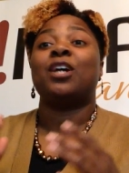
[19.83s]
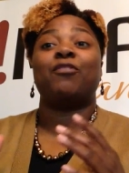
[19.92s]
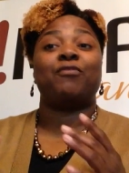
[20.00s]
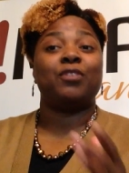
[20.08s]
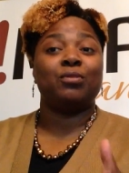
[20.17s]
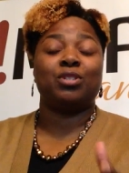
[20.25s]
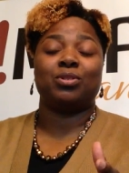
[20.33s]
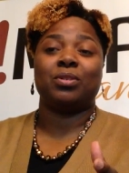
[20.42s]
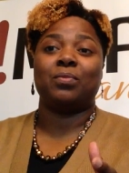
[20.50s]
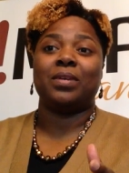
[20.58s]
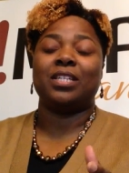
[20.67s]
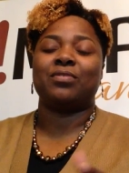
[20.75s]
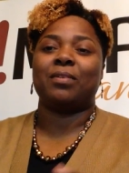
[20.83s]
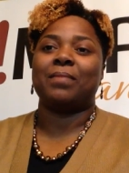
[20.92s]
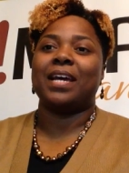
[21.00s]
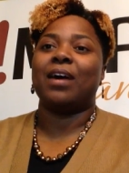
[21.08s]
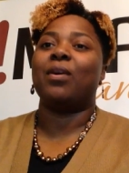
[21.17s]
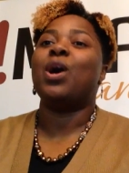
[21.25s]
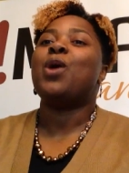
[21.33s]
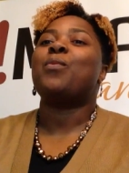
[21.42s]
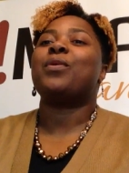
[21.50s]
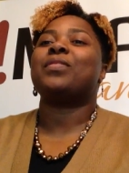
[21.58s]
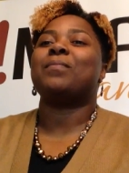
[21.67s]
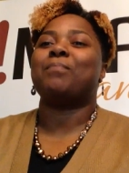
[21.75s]
a few short weeks from now
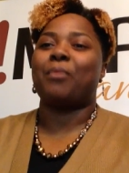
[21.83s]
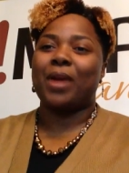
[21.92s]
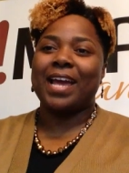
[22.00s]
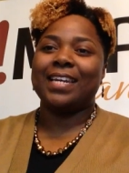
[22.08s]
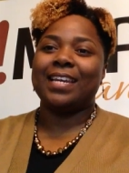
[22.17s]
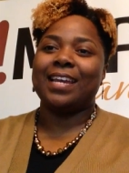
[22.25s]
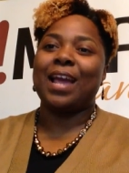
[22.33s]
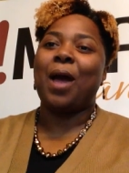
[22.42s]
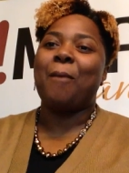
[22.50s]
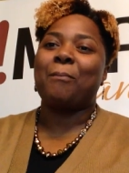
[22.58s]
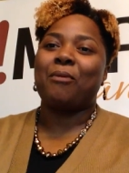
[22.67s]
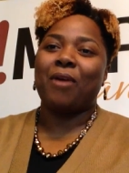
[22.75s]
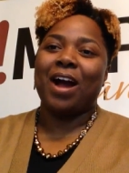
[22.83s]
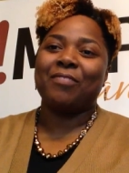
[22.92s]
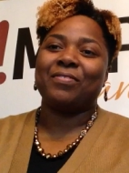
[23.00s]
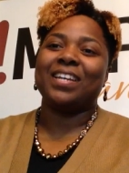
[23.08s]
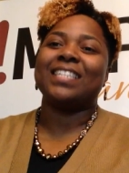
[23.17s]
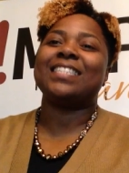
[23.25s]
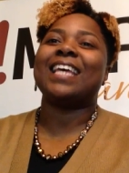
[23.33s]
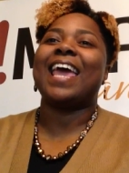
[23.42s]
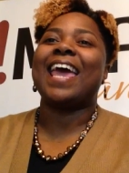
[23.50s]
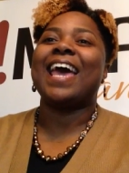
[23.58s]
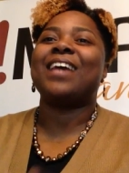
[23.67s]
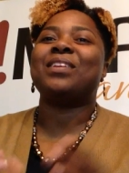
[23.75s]
where the branding Profits
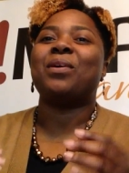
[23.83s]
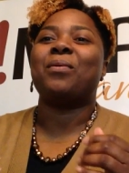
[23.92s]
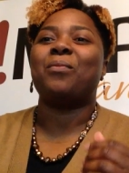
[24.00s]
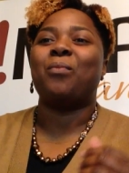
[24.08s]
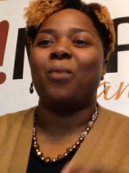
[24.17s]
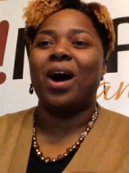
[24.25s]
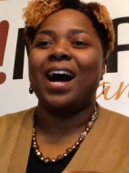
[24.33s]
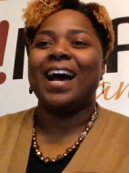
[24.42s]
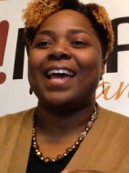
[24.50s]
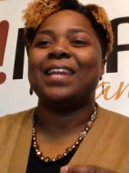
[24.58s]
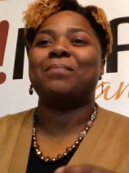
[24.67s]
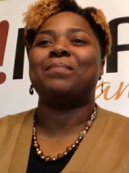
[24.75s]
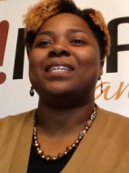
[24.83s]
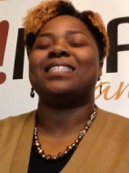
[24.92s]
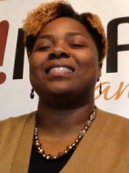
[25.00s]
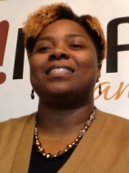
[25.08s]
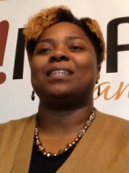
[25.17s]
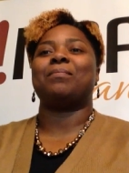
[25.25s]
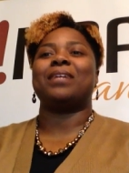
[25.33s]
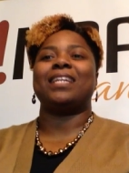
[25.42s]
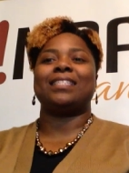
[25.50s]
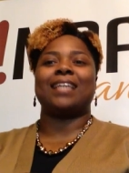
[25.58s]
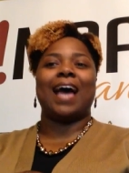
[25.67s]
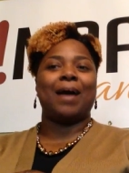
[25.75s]
and Wine Business Summit
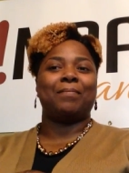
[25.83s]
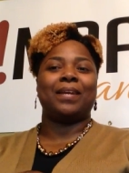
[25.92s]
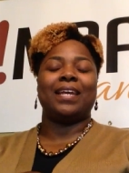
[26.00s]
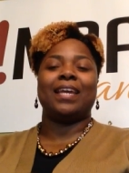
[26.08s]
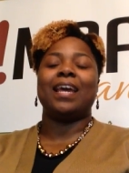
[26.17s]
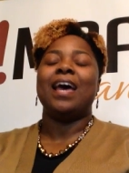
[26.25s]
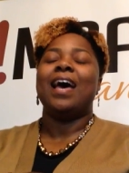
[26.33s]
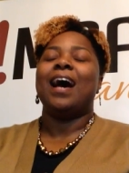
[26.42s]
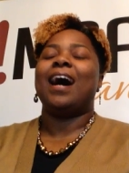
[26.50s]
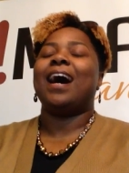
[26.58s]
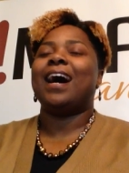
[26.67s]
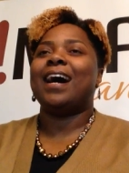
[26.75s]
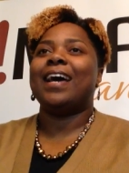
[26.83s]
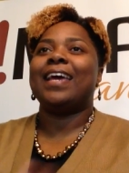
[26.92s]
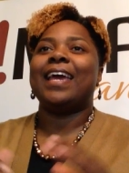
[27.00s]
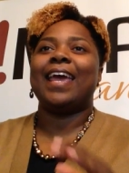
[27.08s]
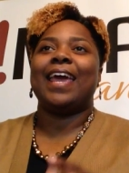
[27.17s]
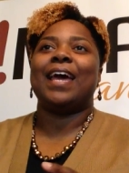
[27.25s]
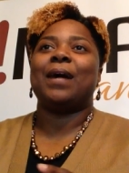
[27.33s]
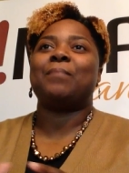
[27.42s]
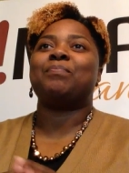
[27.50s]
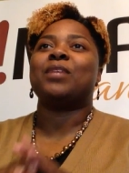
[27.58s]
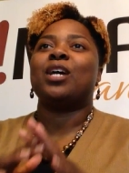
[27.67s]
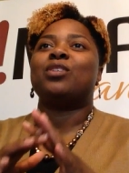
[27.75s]
is happening. I
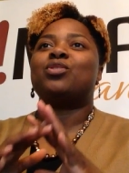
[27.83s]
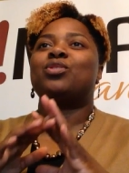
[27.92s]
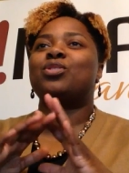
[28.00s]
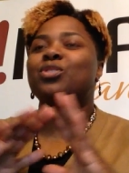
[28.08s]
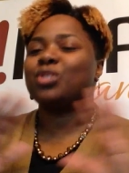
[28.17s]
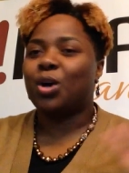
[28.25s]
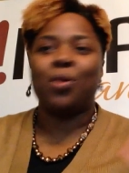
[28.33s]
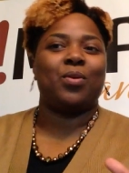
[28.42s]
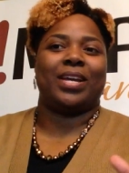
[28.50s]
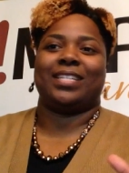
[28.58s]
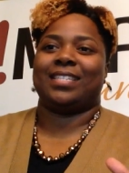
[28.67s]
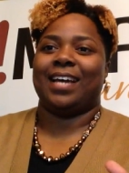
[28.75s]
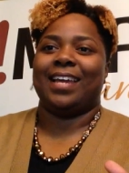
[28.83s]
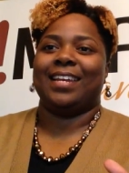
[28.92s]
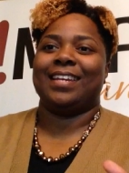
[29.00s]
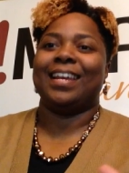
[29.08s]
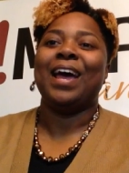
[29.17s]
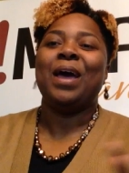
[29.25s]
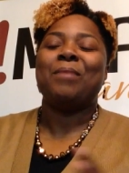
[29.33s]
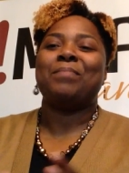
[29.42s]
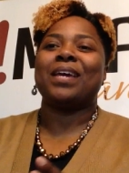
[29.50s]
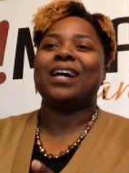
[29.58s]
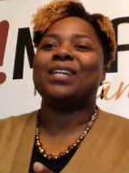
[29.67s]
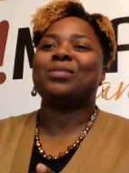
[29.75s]
am so excited
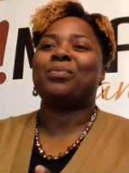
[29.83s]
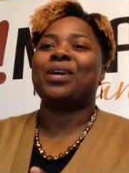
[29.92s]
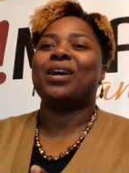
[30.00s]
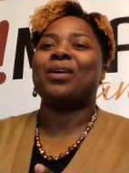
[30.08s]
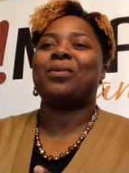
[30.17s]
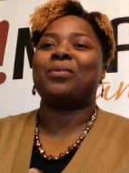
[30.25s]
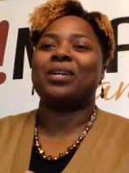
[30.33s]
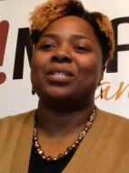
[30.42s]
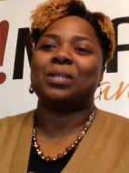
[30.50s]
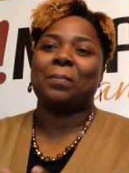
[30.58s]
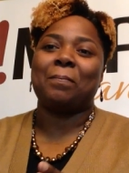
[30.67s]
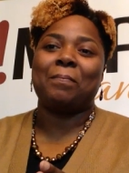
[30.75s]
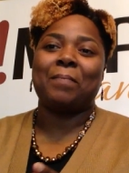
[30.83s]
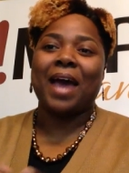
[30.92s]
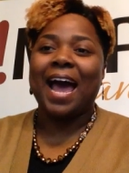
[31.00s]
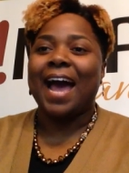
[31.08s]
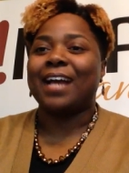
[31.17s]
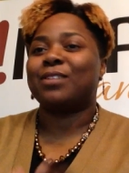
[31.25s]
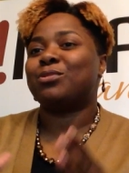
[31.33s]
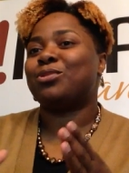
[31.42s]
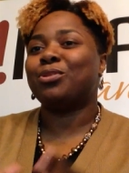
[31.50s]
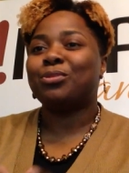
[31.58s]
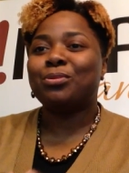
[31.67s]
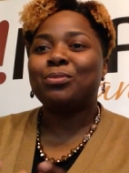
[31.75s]
because we are going to pack
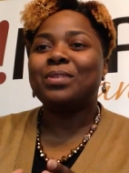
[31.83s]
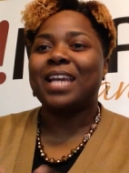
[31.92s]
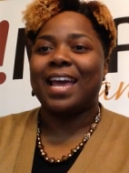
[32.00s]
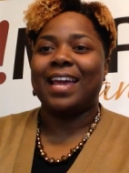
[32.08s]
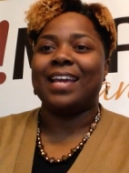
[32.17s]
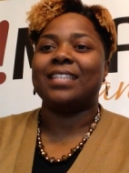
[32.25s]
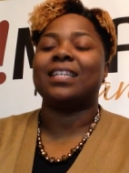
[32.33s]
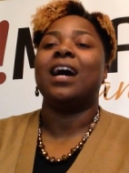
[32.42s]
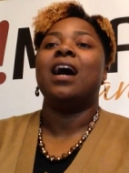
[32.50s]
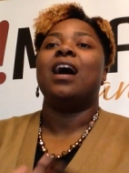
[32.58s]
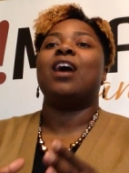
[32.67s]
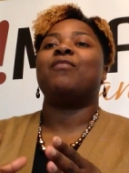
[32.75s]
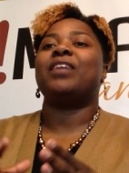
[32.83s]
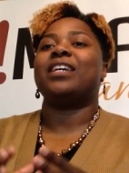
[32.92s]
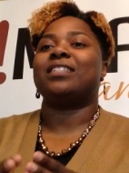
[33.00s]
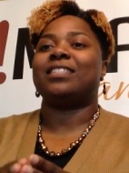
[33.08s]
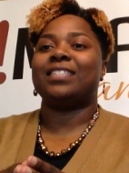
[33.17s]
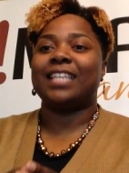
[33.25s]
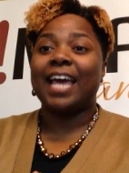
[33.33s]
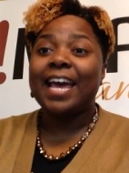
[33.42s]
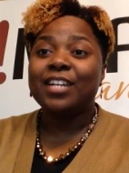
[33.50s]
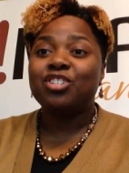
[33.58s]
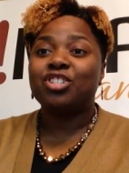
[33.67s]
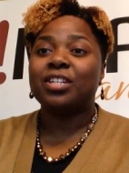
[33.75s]
two days of
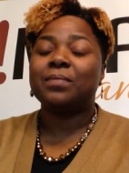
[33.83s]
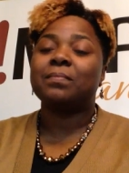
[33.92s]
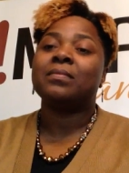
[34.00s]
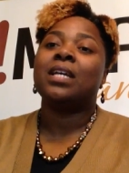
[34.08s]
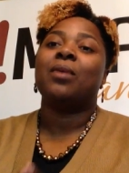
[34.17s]
intention